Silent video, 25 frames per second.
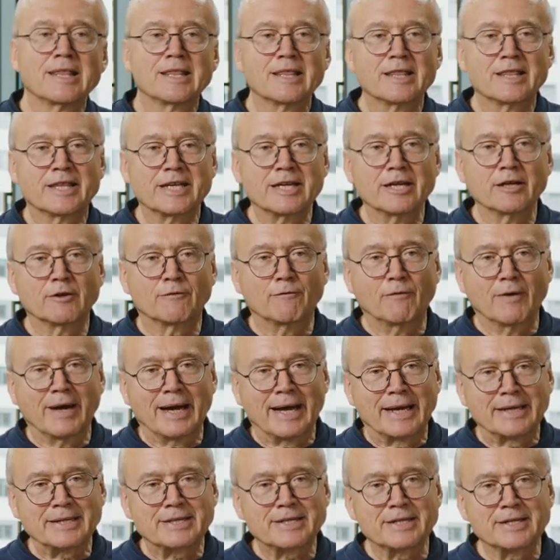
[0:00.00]
The
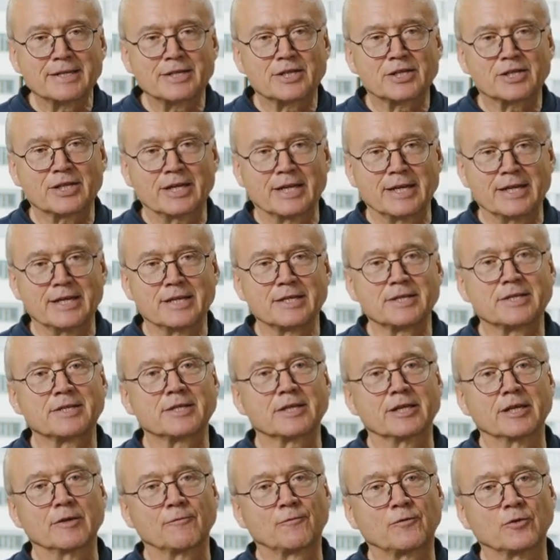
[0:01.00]
advantage
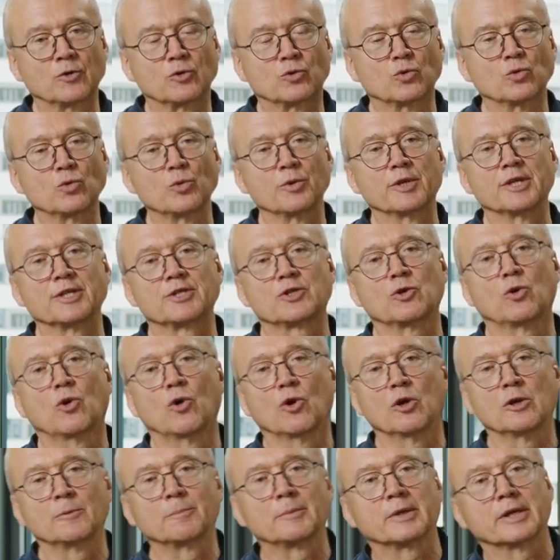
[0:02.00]
is if you do this
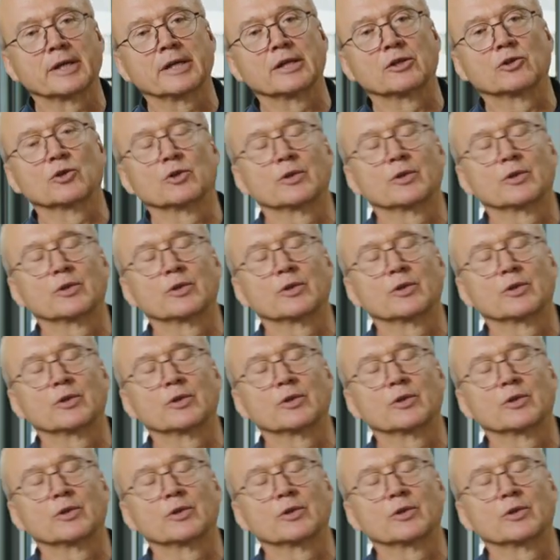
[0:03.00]
Holmgreen